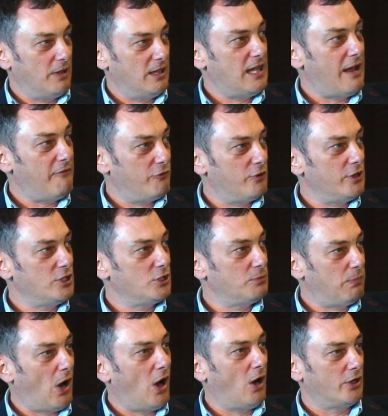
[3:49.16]

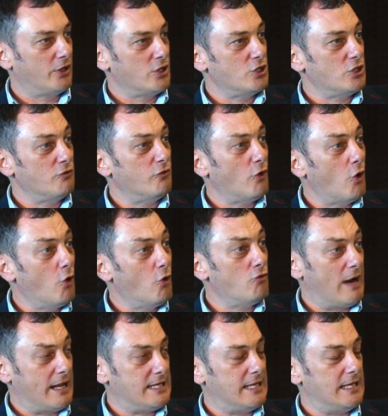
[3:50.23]
leverage partners who've
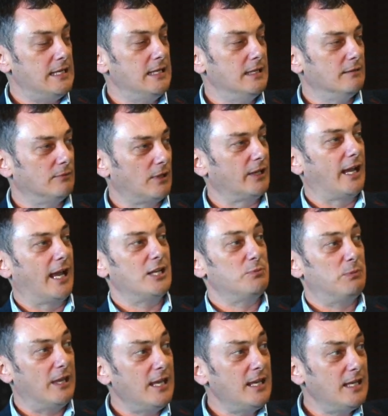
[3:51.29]
already, like
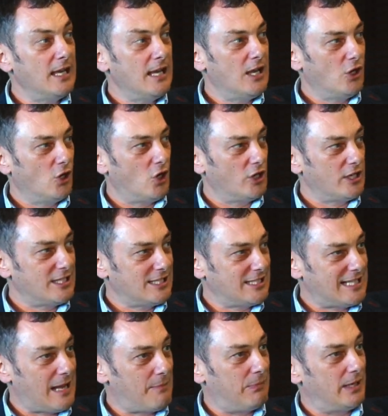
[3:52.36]
HPE, got an
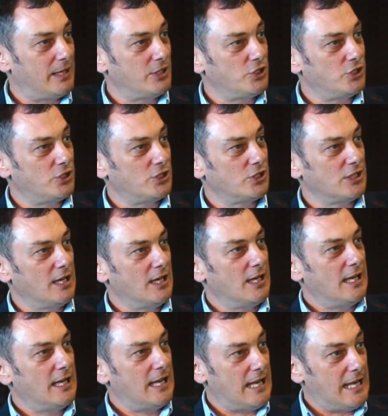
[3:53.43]
established
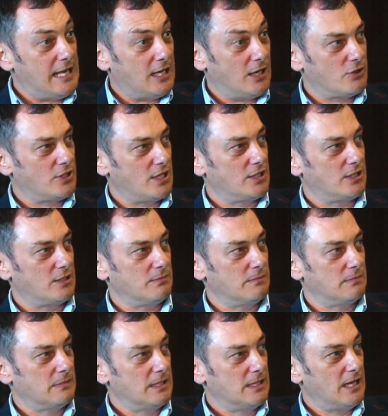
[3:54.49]

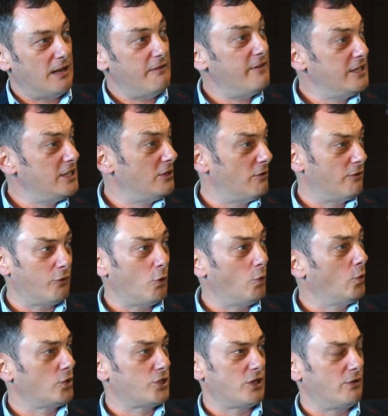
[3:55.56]
ecosystem. NVIDIA have
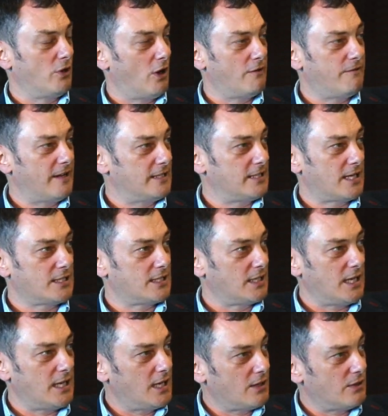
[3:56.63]
also got a
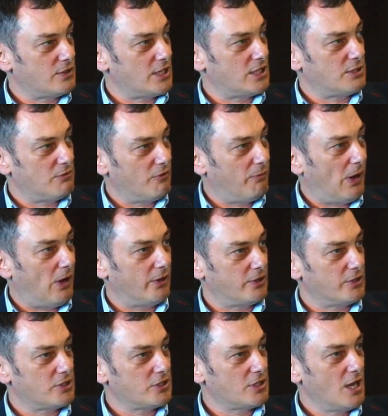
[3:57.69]
fantastic ecosystem of
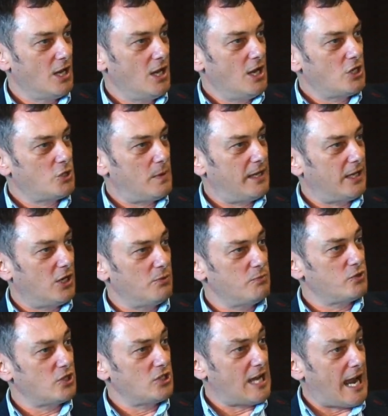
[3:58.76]
partners. So when it
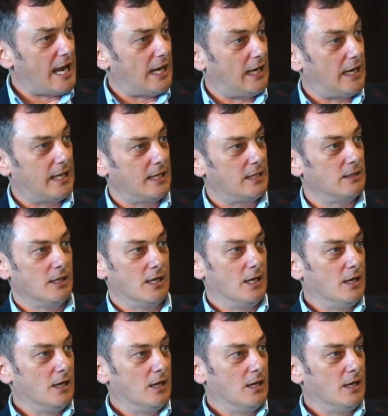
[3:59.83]
comes to tackling